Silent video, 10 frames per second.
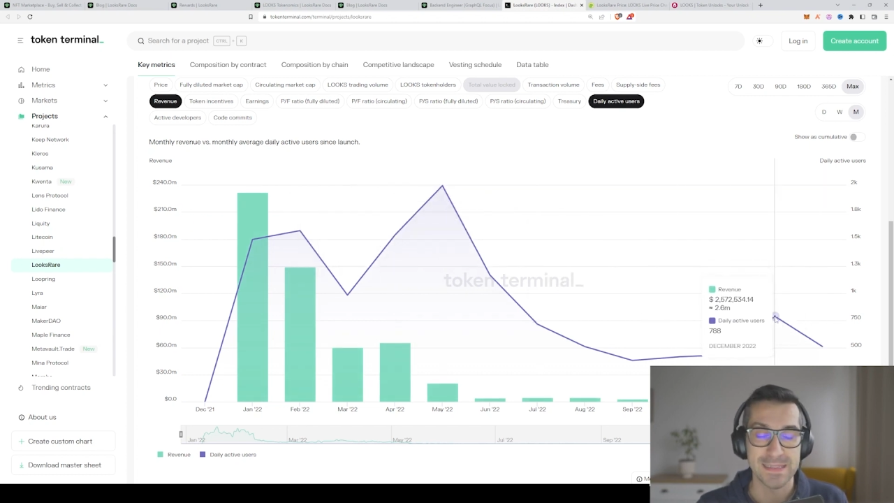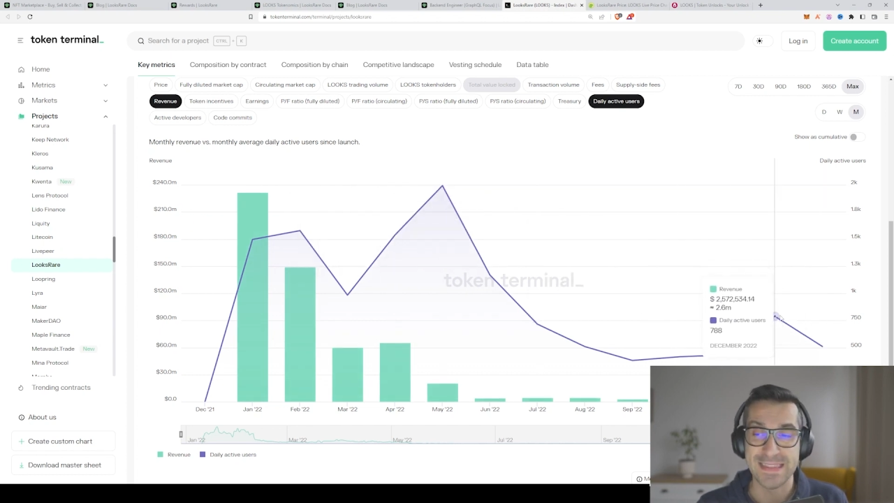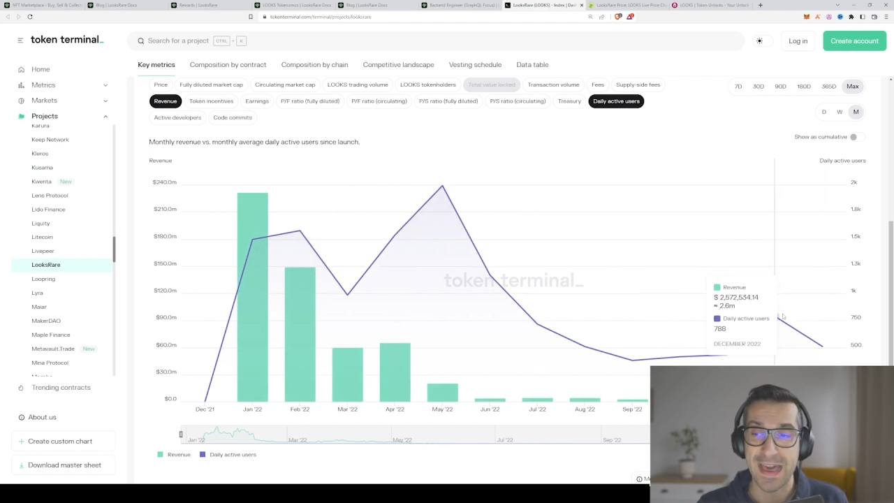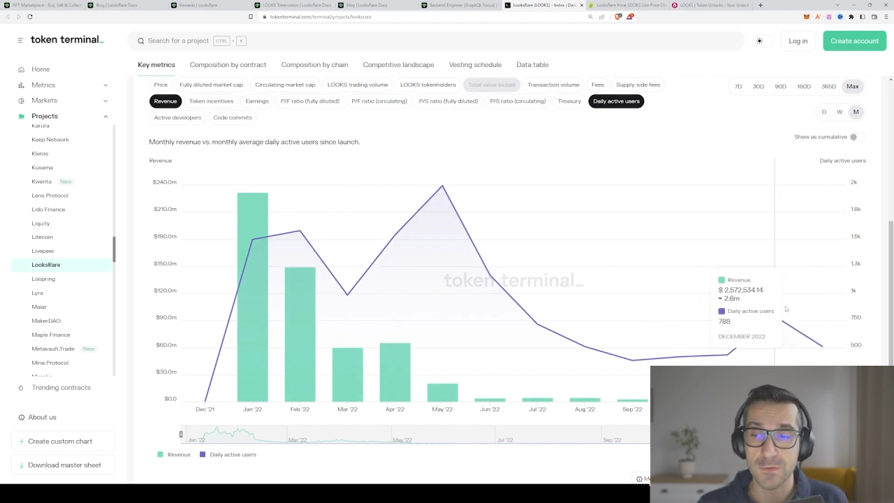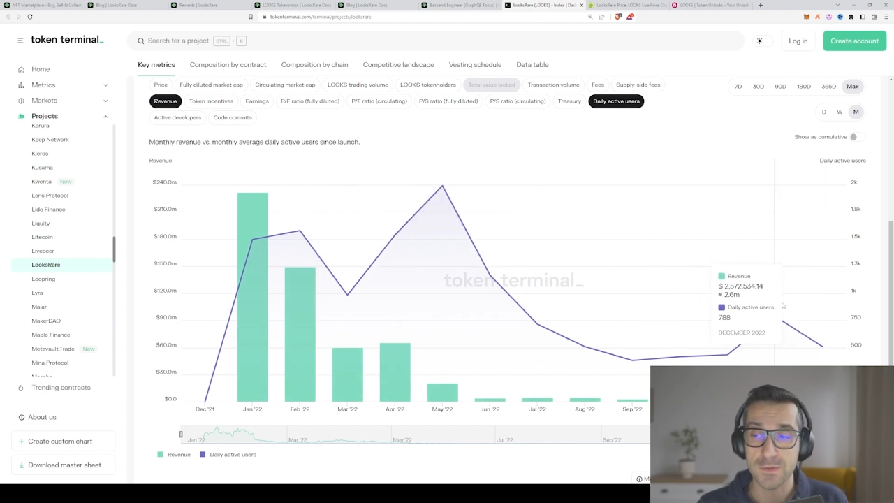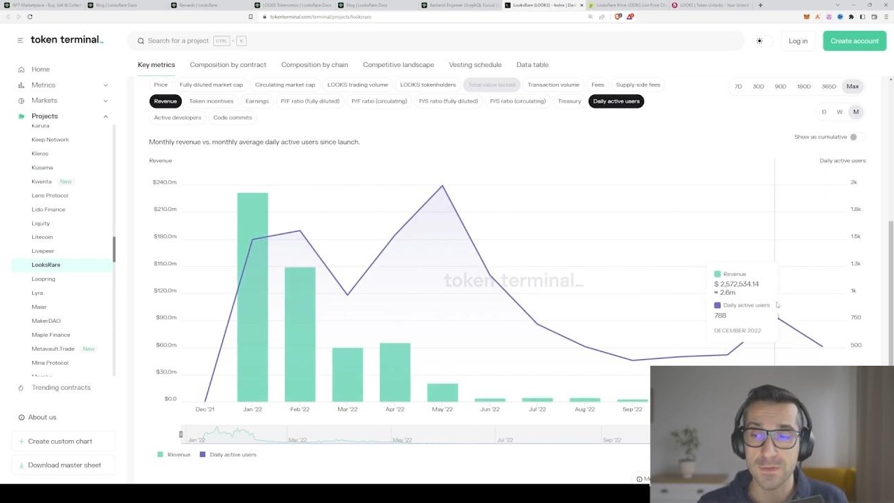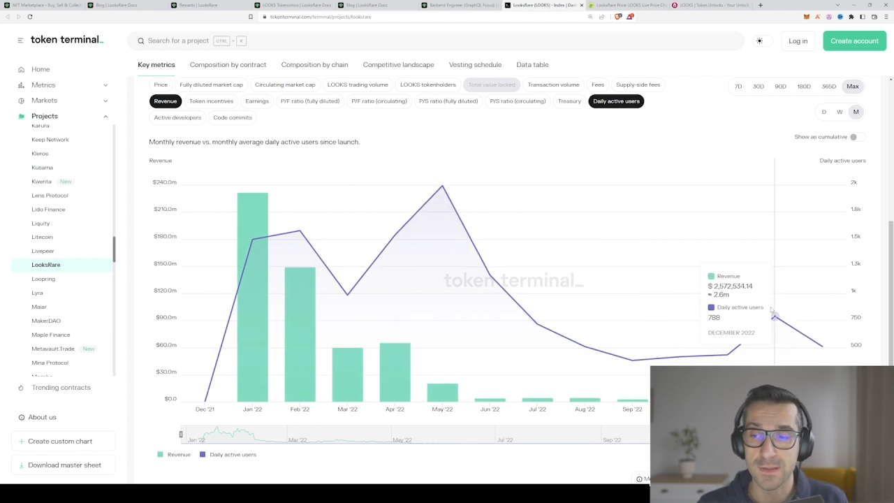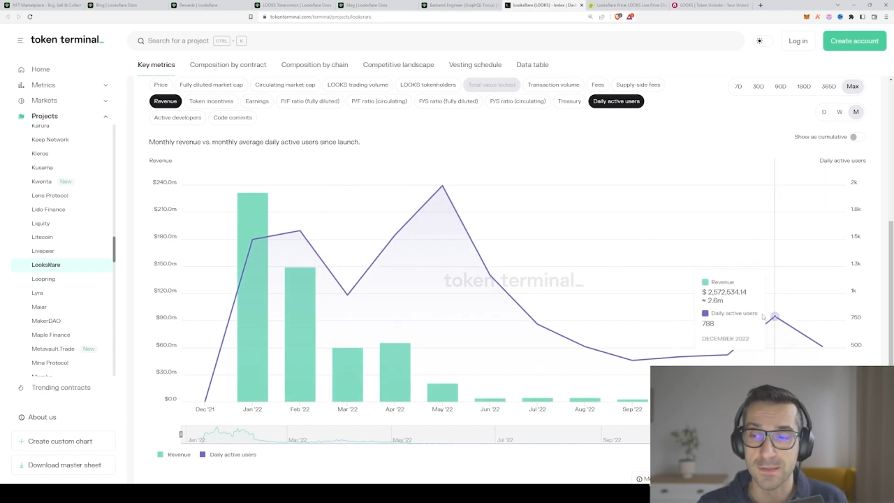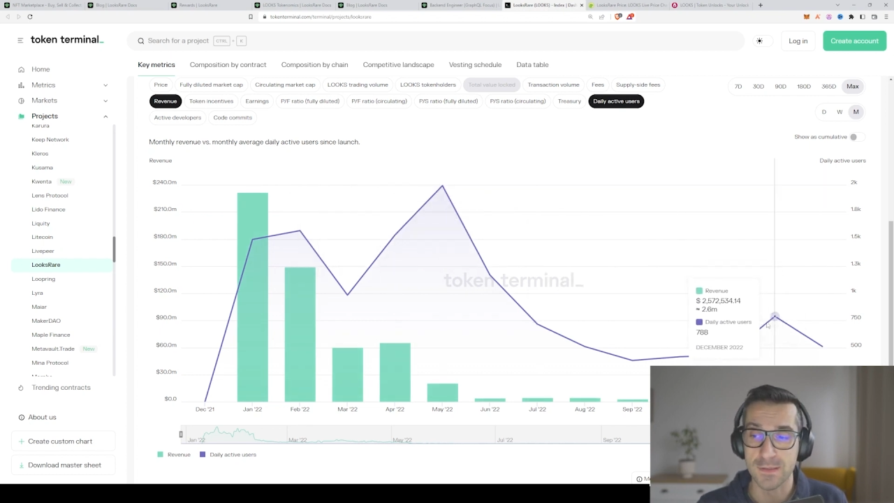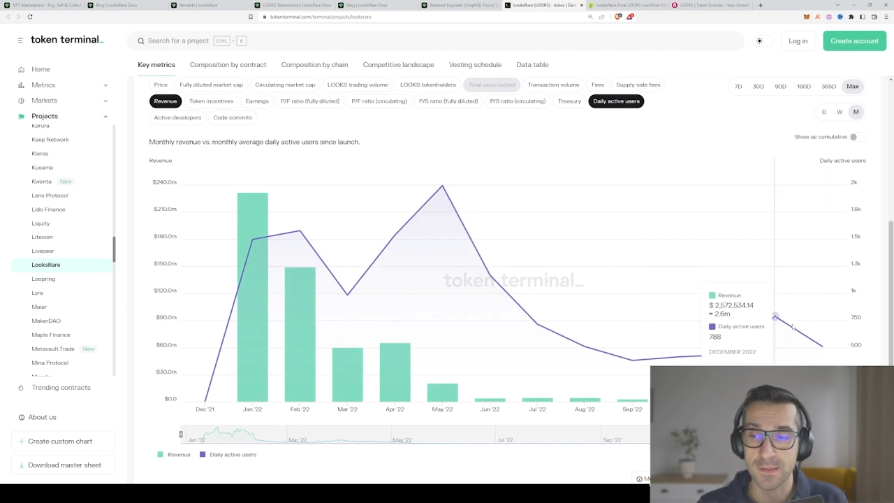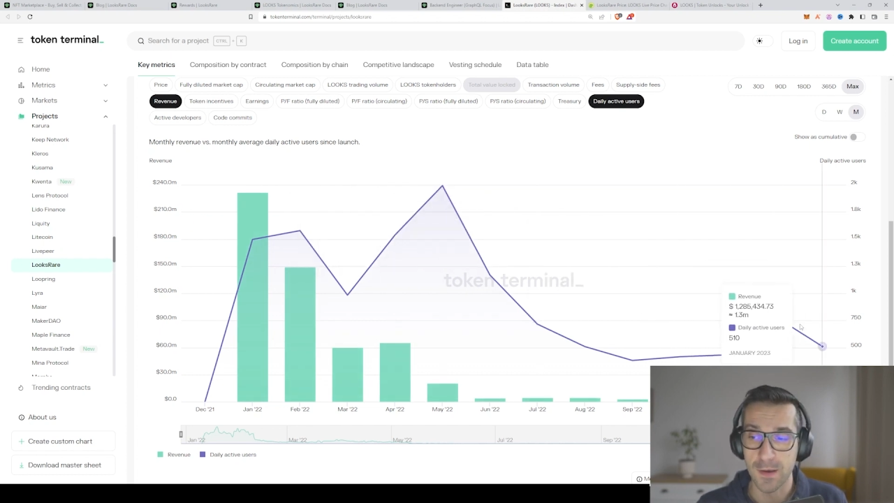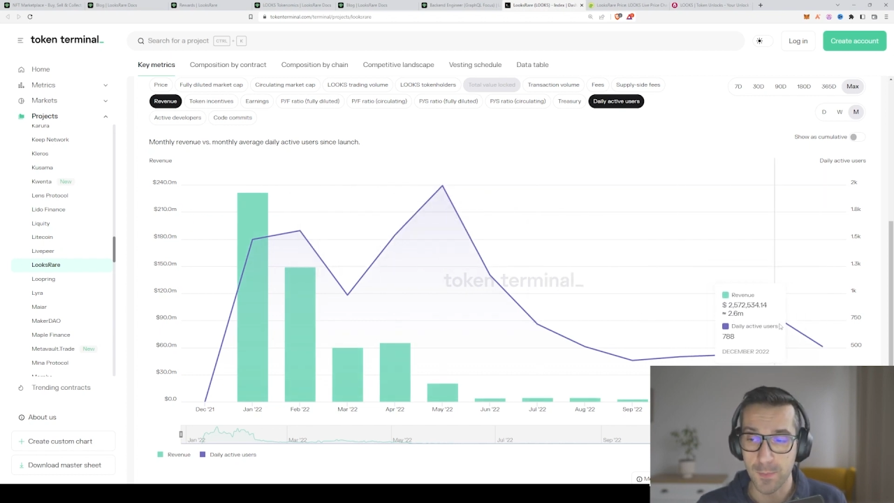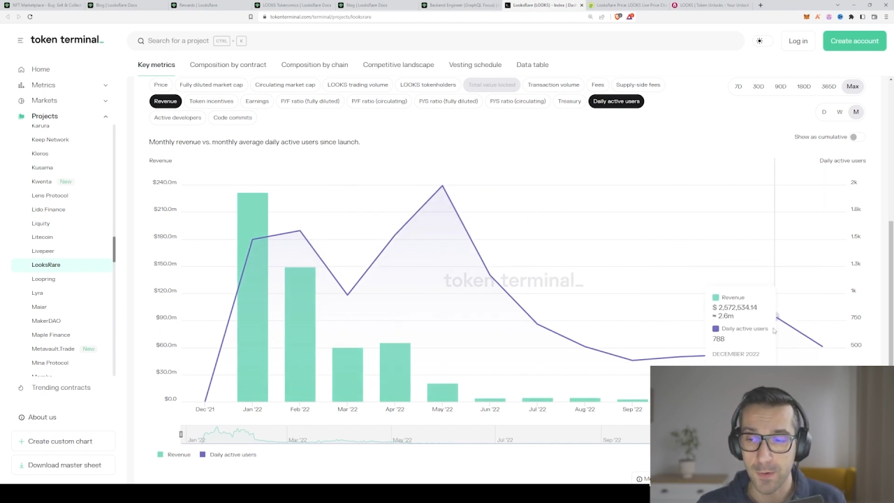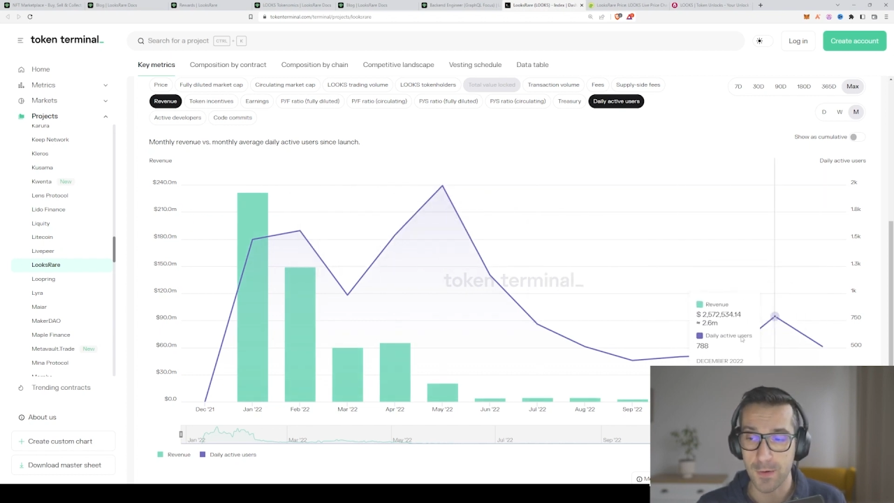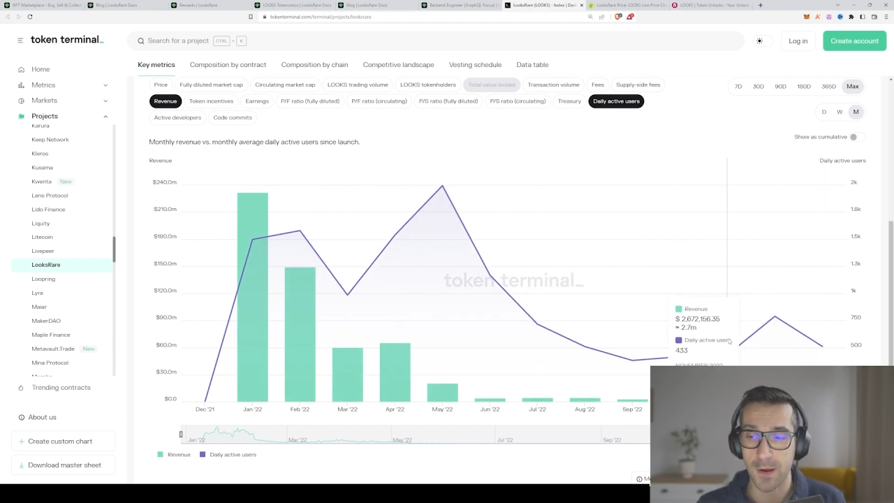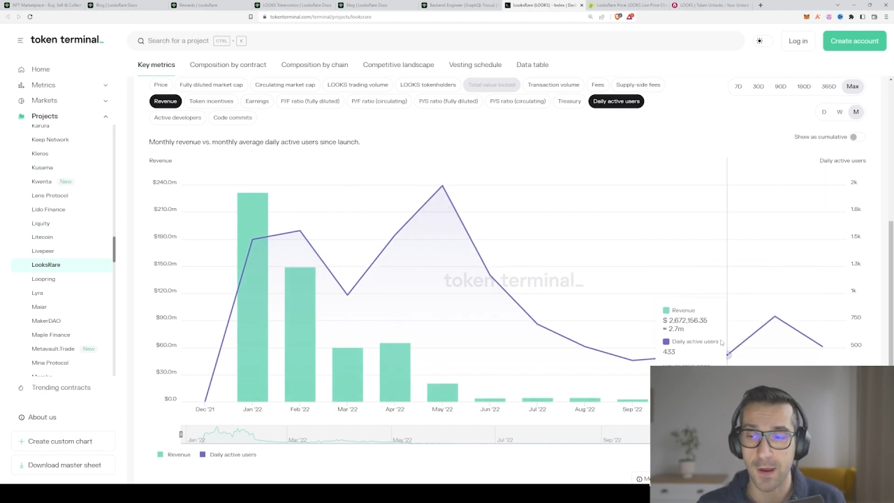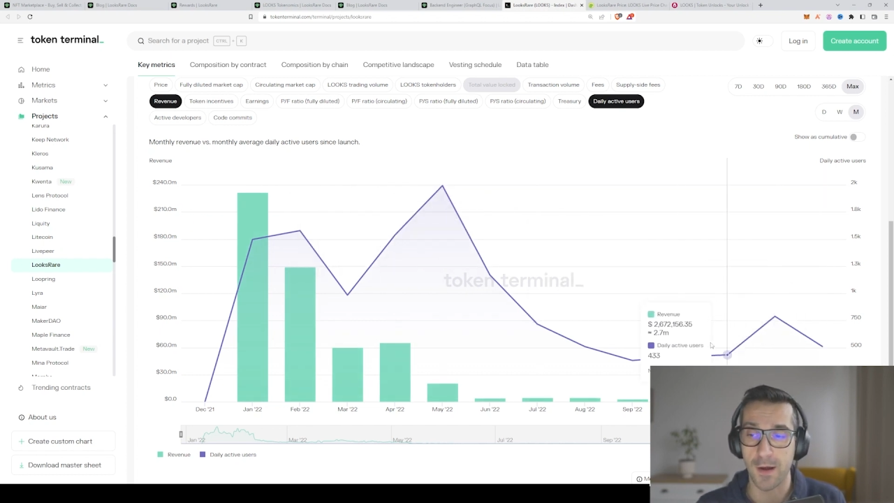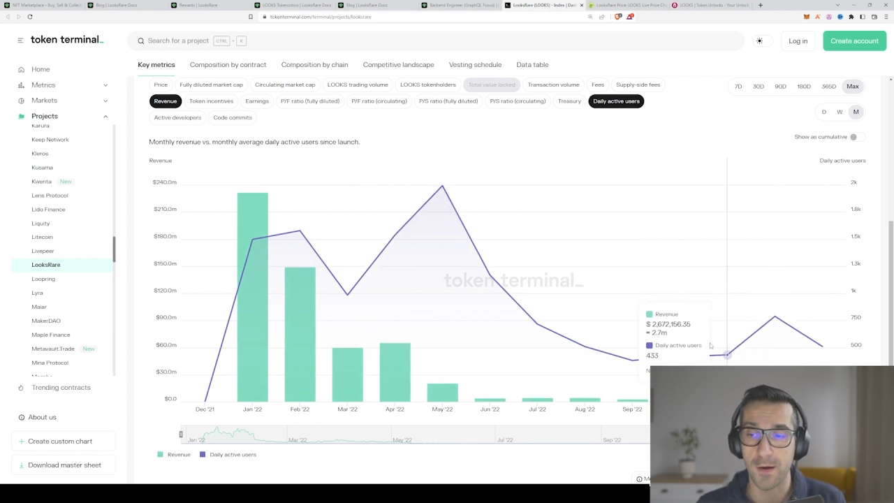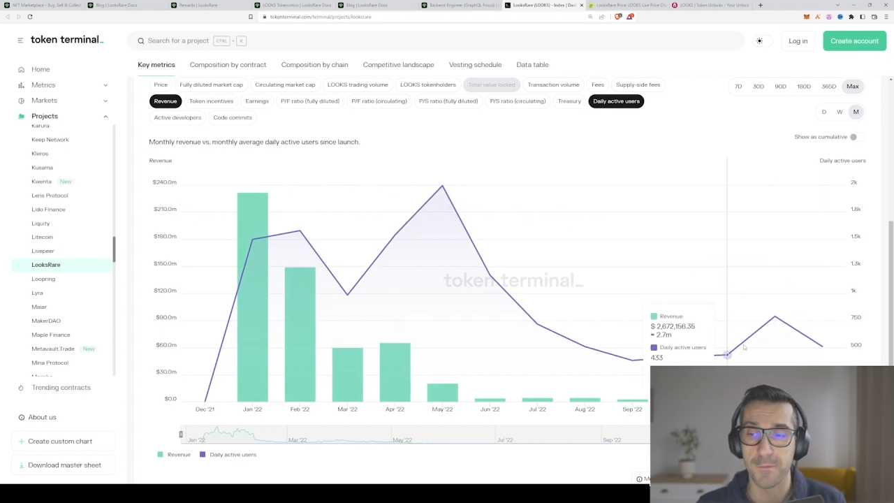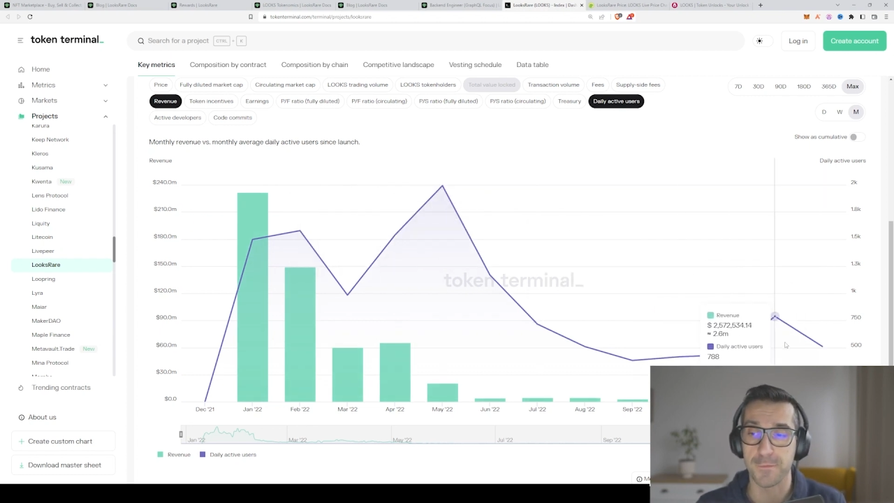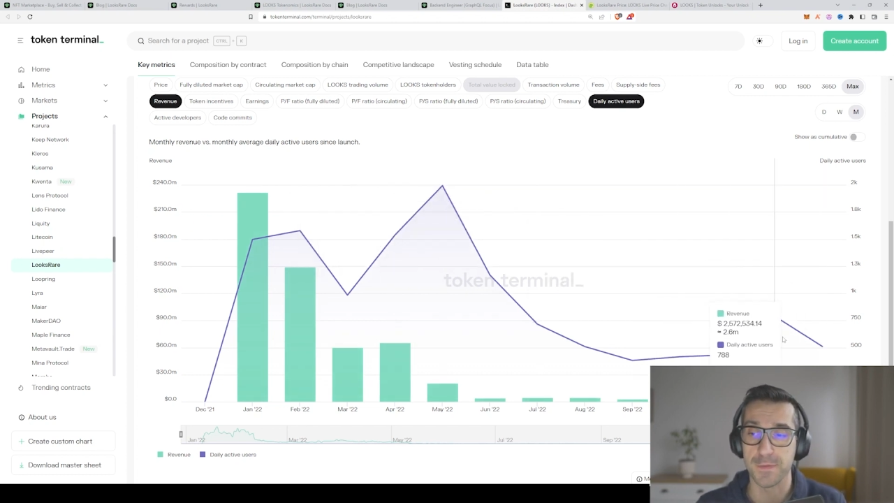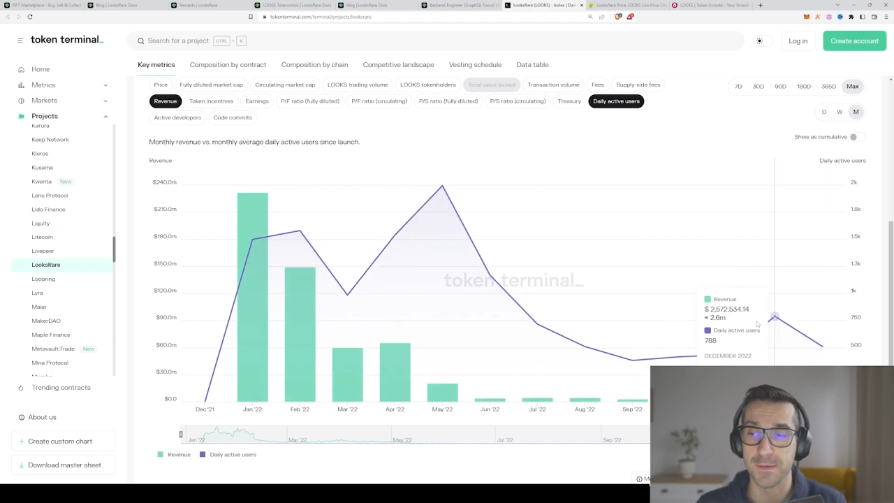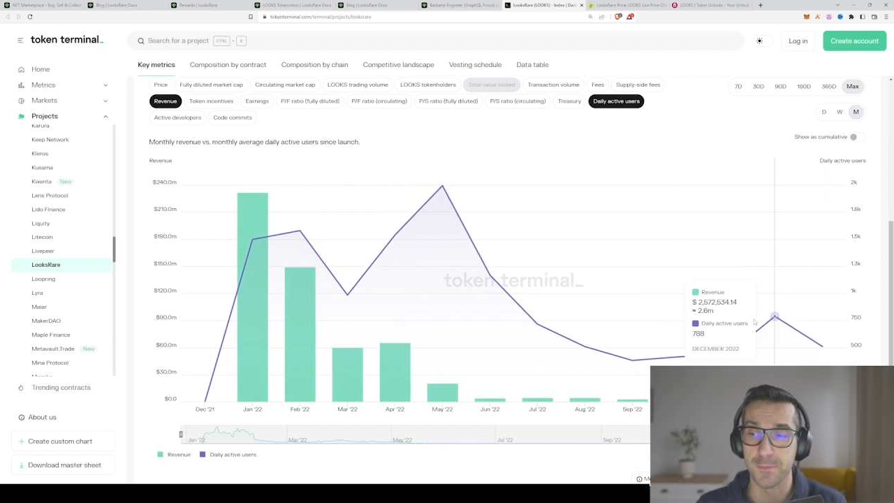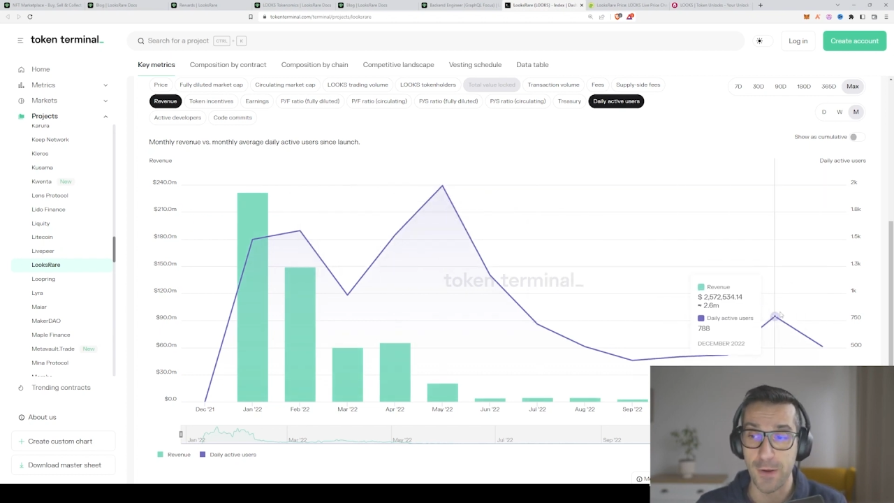doubt the number of the